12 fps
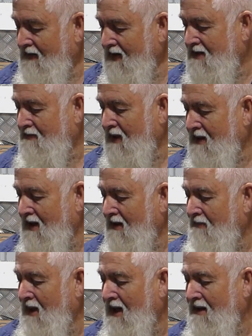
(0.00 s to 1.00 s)
inch, but they're
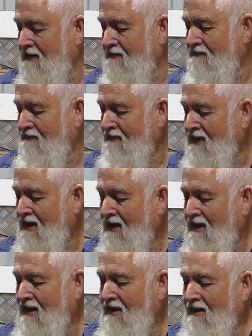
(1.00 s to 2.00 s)
about
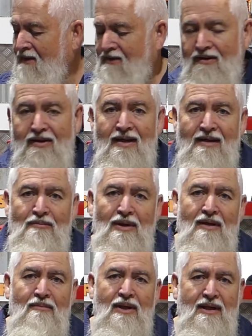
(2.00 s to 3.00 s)
13
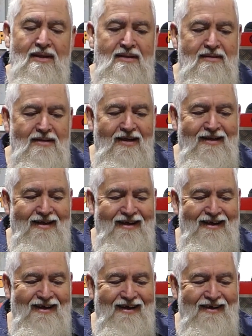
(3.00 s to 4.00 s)
millimeters.
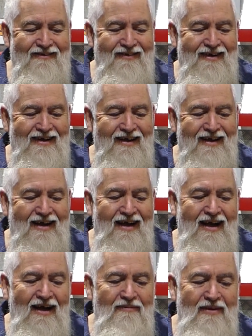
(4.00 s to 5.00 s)
A
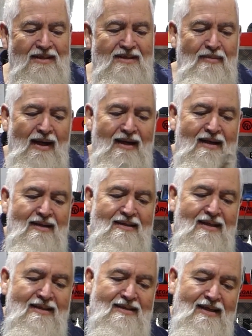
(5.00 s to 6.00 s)
1/2 inch spanner
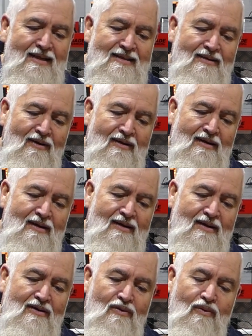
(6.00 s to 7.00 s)
just does not
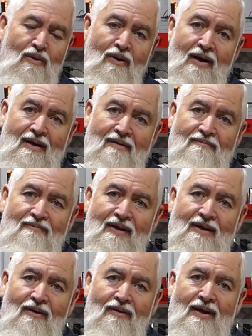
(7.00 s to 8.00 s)
quite
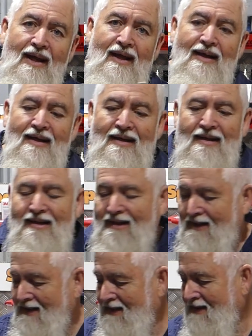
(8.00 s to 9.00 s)
fit on there.
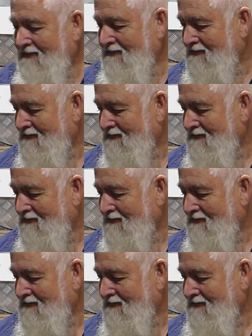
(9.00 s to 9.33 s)
I